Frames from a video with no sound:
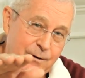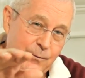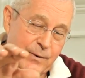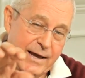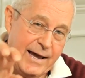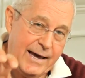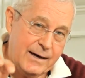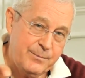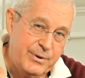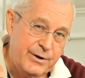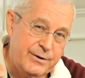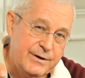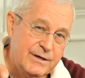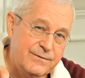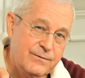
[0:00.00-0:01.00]
We had a
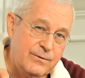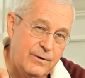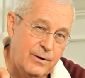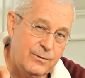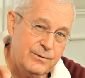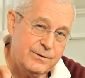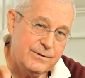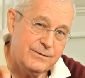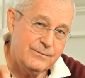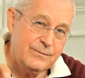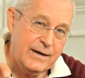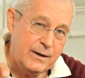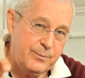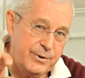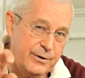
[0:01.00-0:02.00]
period of growth.
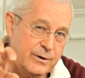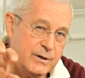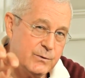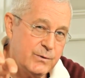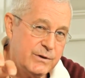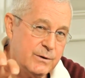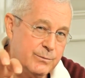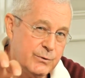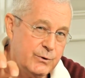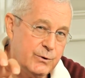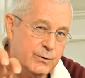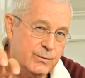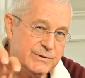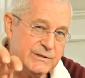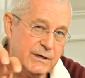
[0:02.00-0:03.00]
We had a period where the
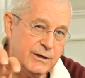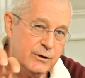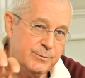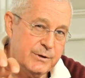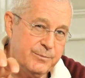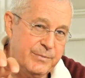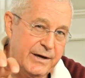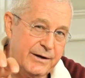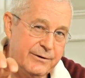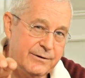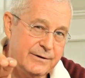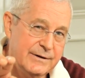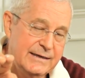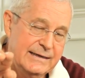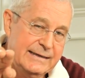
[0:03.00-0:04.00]
mood was a little bit
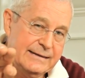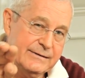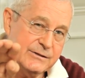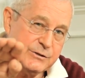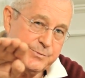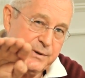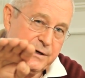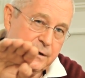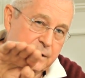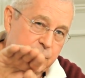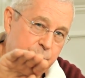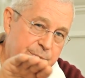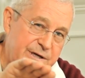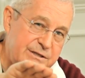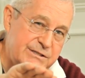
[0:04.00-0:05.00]
better. There's been a
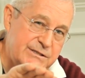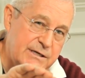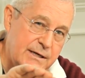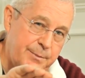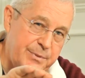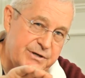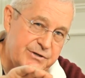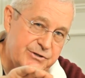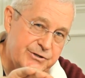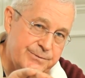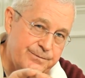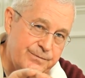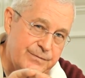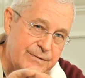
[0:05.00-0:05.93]
little bit of slippage.